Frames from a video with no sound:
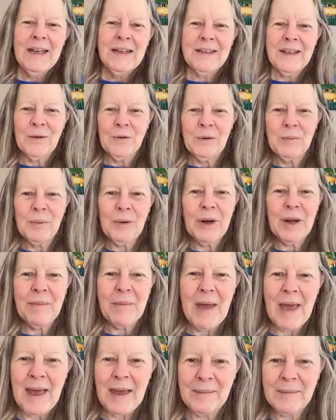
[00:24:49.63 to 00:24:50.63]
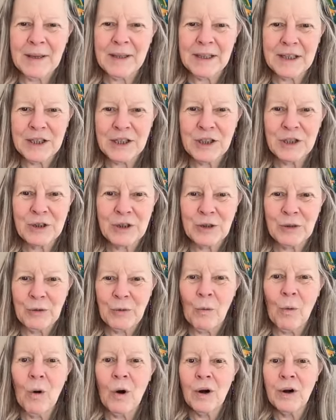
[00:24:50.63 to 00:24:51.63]
they would put up amulets to
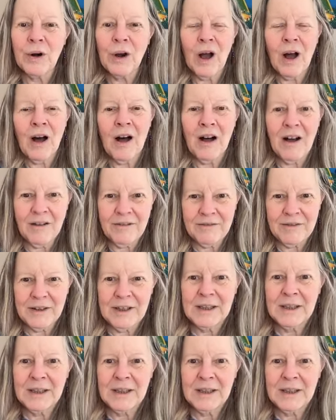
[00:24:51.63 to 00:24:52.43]
ward off